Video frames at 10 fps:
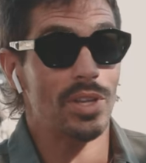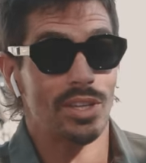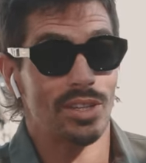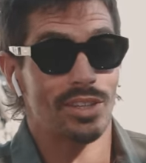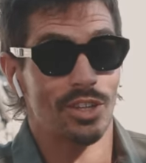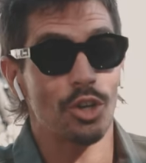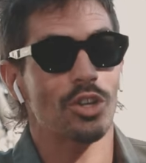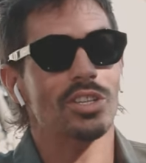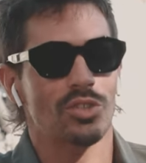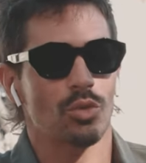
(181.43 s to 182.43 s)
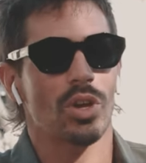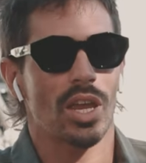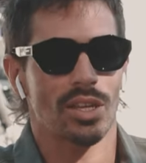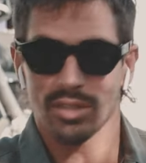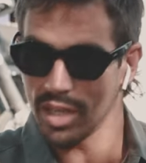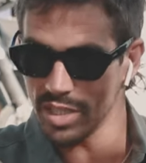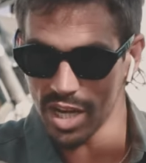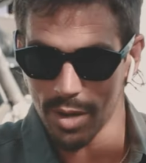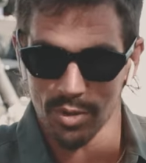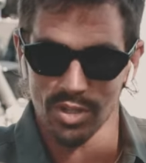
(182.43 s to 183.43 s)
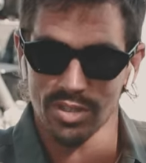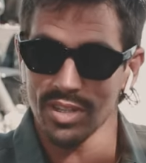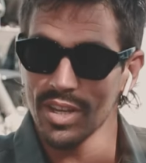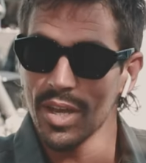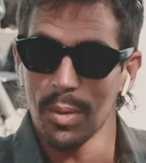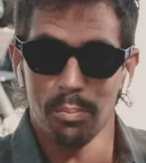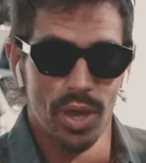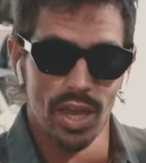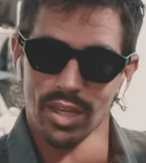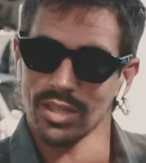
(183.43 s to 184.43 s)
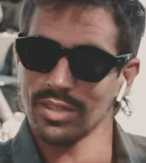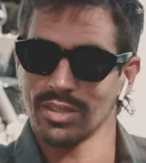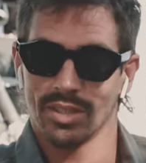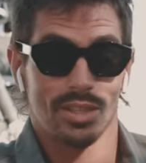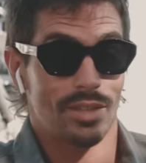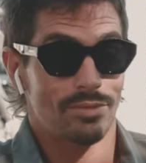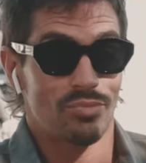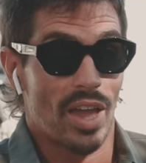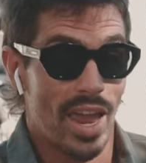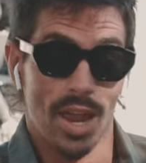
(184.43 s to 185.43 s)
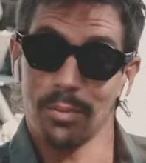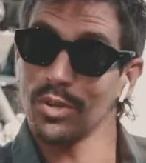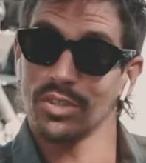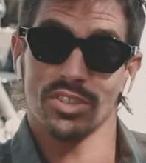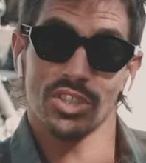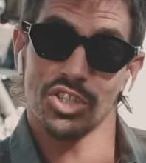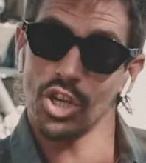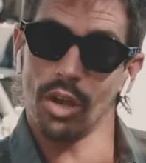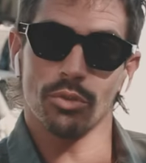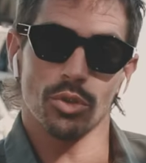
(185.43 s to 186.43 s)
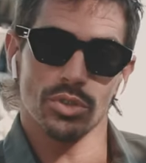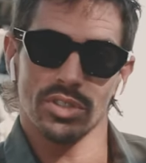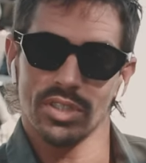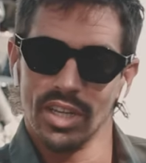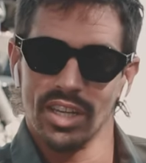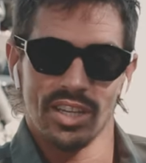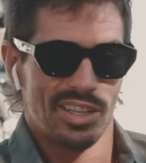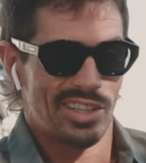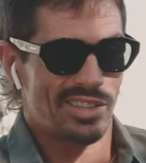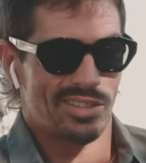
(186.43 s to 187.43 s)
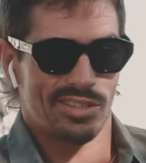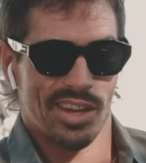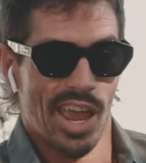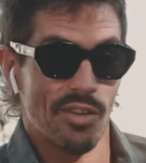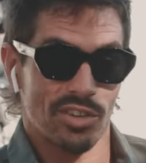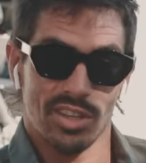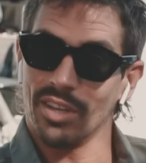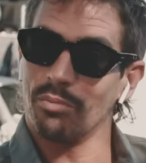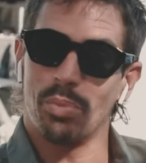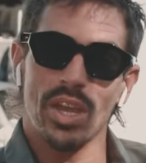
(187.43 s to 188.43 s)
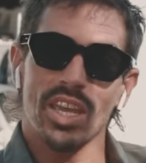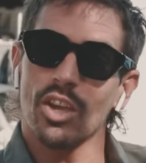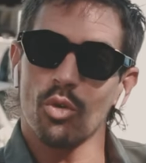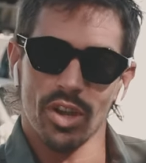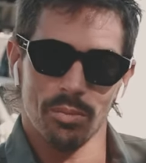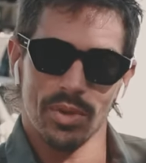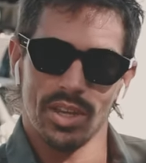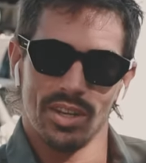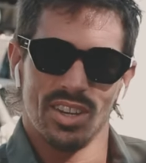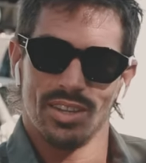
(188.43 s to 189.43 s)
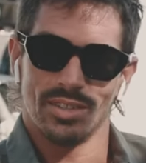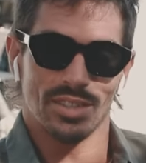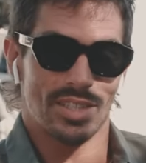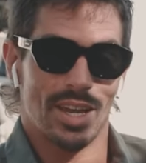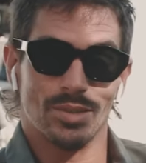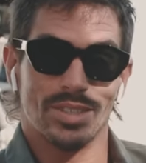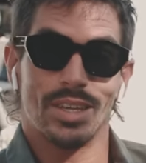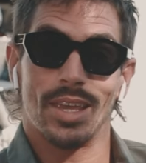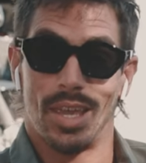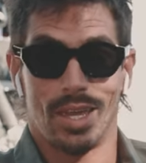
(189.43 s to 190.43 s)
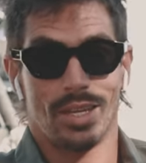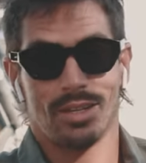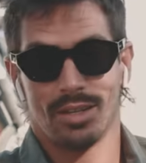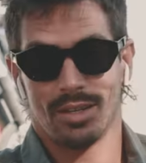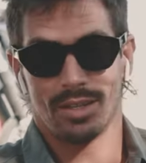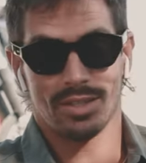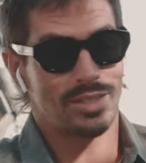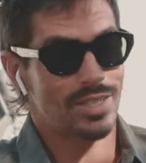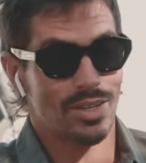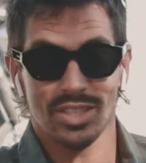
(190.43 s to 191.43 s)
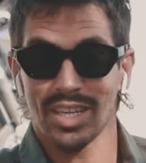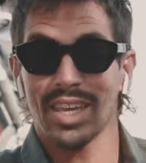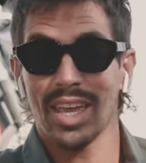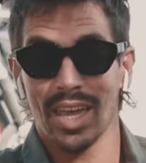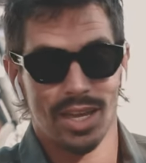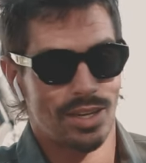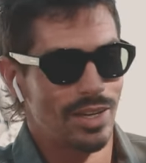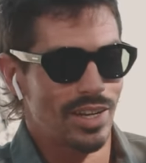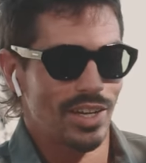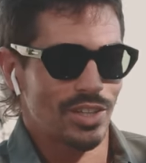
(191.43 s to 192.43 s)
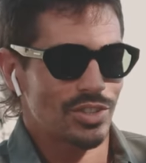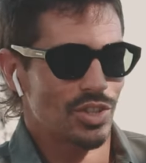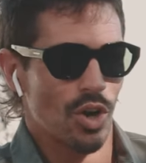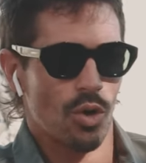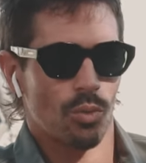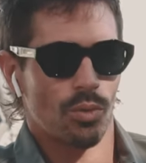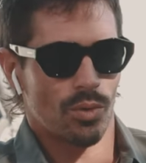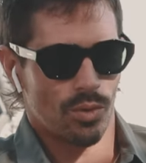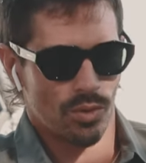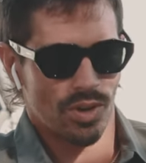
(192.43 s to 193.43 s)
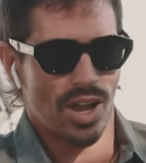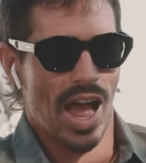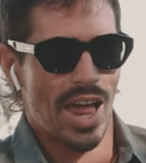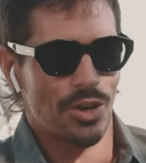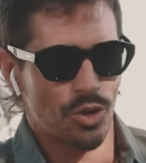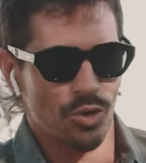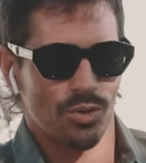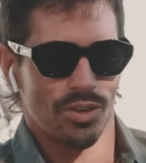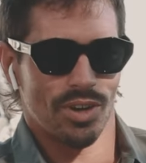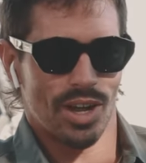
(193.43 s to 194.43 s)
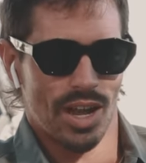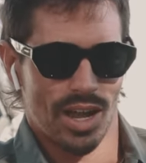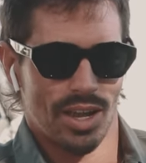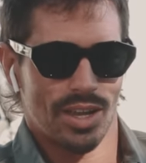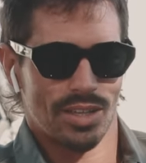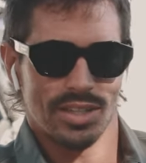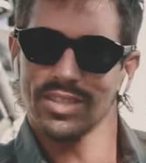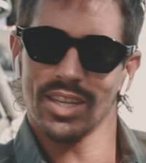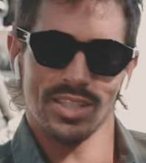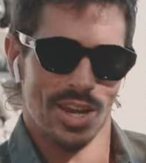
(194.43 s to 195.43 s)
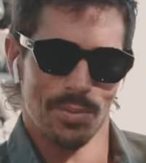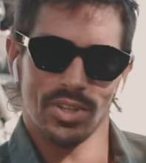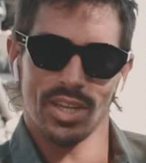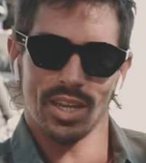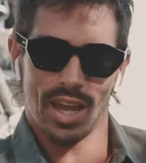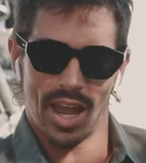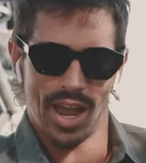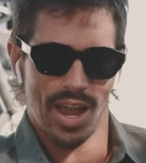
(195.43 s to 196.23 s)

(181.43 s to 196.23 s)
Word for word: been literally swinging sledgehammers, picks, hammers, shovels, everything, big equipment since I was a kid. Since I was a kid. So I knew this sledgehammer thing.